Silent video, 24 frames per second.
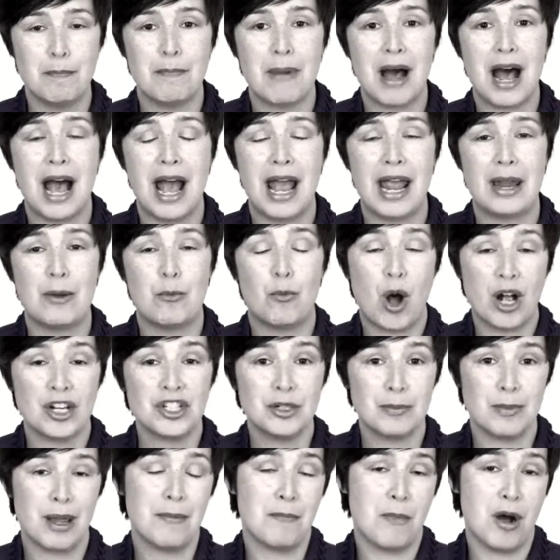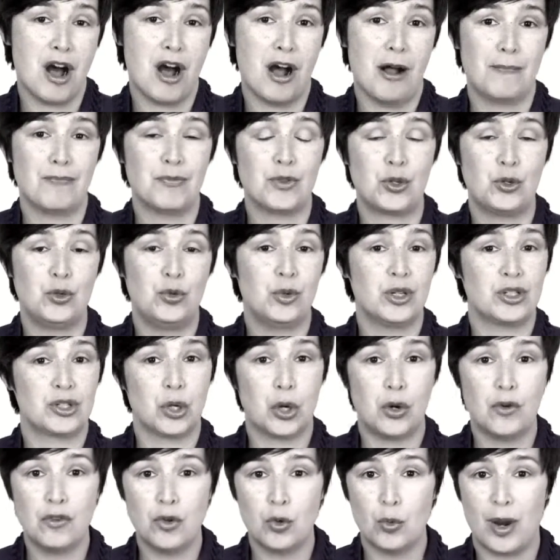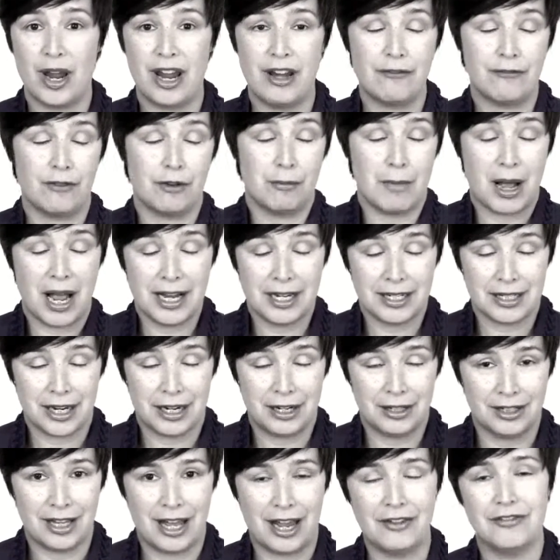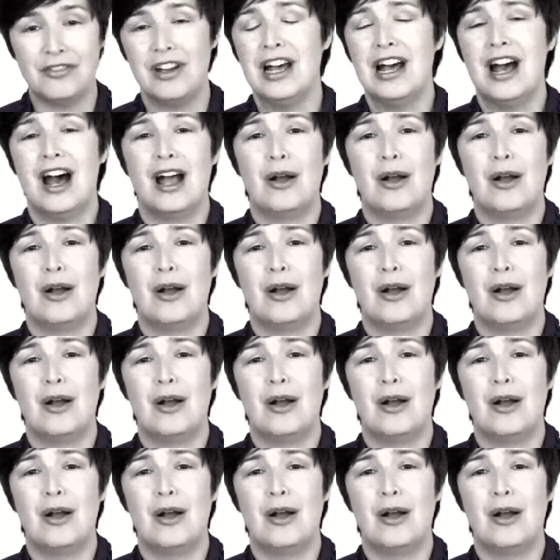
watched my mom, who was overweight for my entire life.